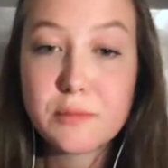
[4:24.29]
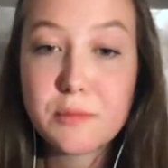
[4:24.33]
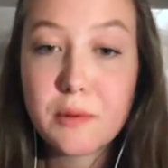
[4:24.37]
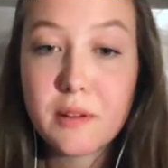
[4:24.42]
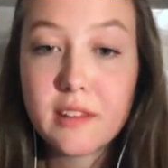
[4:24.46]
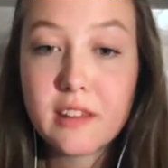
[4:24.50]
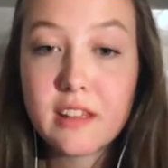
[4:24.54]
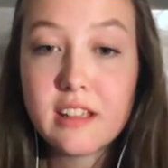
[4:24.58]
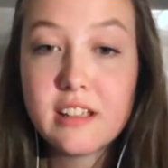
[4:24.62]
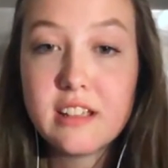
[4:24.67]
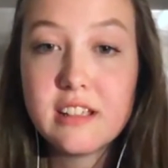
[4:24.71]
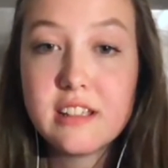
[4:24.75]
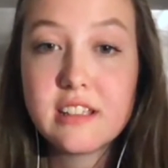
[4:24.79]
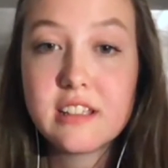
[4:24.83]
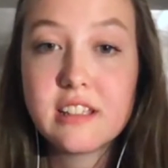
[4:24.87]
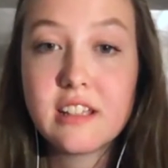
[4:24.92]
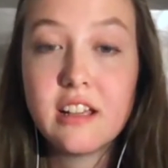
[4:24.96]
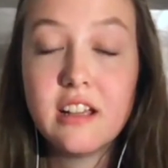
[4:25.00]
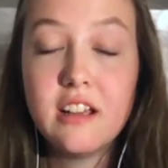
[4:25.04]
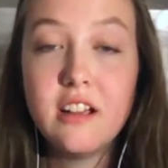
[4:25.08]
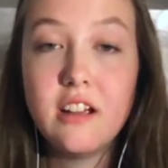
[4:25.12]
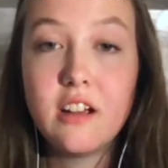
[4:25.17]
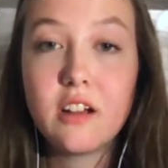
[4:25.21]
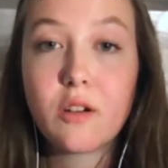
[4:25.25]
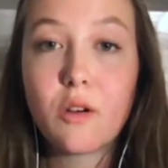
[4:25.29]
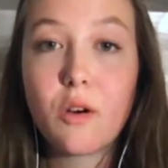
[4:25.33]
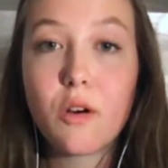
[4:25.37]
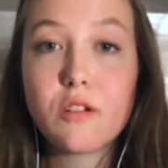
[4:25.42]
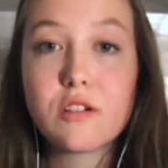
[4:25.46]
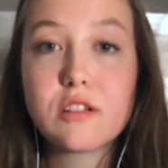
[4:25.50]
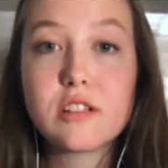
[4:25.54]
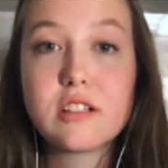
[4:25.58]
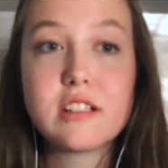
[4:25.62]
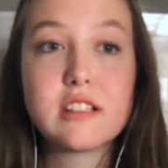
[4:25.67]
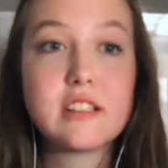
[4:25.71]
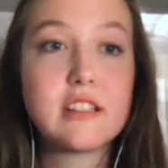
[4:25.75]
but these
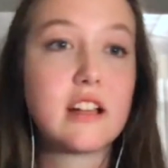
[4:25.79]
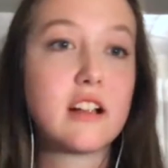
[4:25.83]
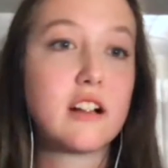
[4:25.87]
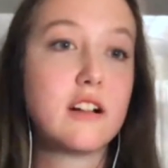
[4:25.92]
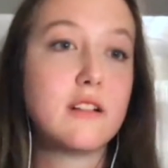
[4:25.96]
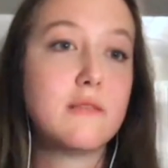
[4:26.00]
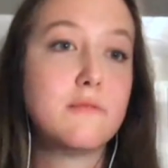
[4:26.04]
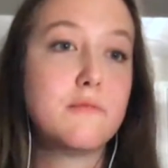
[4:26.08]
courses, they're